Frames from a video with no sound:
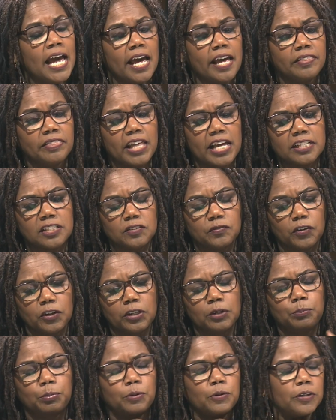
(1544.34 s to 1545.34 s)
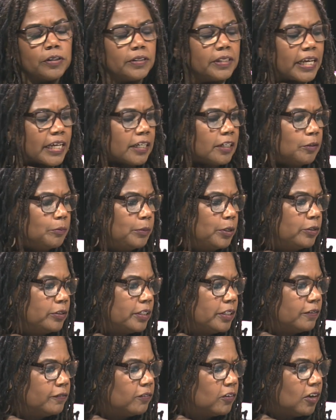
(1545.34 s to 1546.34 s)
And that's very important, that
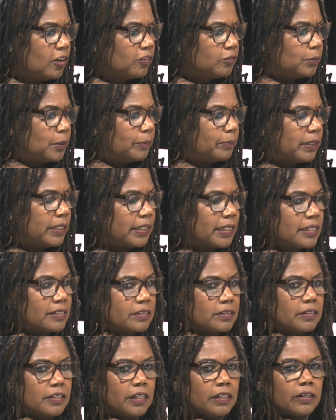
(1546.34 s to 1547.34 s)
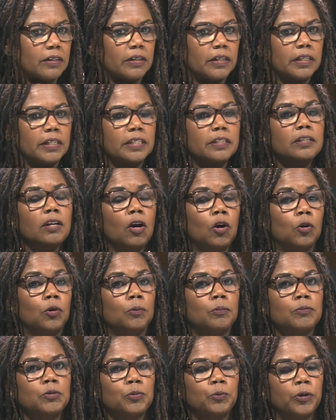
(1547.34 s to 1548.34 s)
community involvement, because they're in
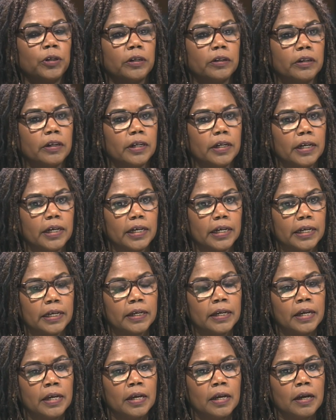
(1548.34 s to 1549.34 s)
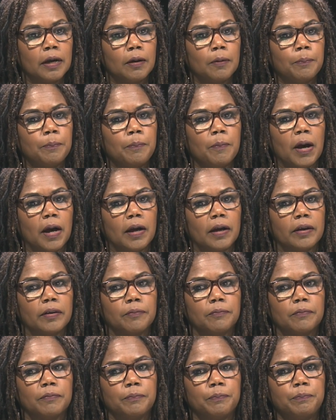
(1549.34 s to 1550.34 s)
homes where uh, uh,
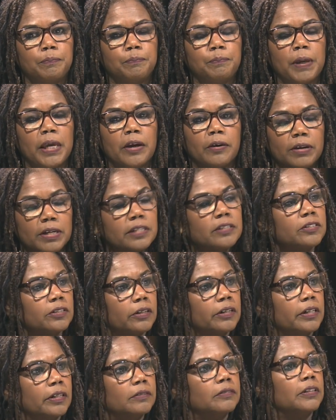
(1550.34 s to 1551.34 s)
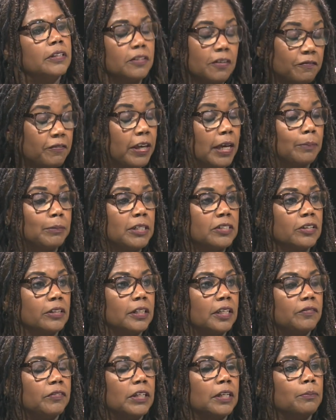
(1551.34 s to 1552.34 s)
parents or the families are
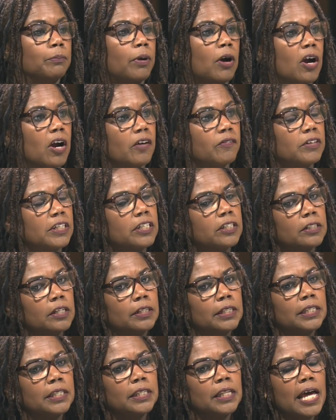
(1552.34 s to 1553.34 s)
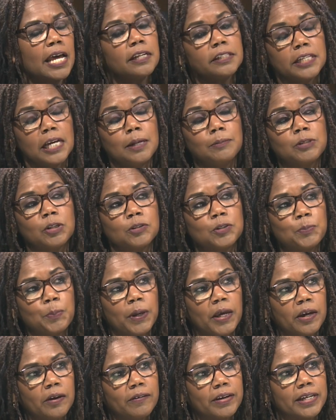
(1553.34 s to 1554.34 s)
living in poverty. A lot of times those
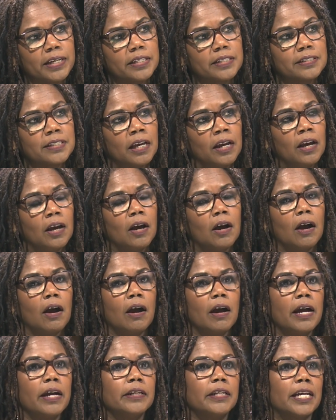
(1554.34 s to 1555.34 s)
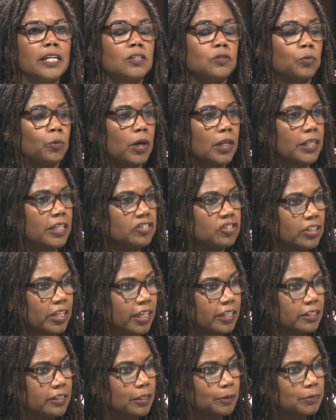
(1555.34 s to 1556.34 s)
parents aren't as well
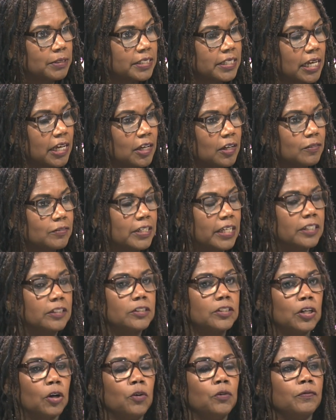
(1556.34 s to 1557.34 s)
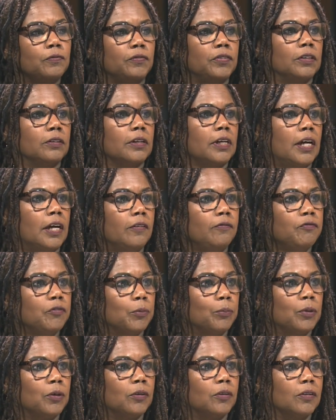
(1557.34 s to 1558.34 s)
educated themselves and don't feel
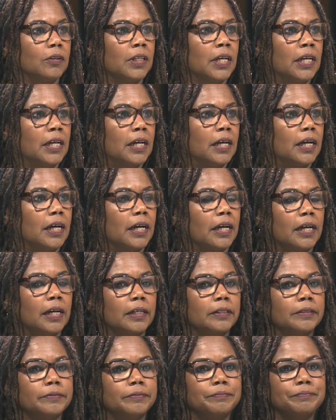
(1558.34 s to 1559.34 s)
comfortable uh,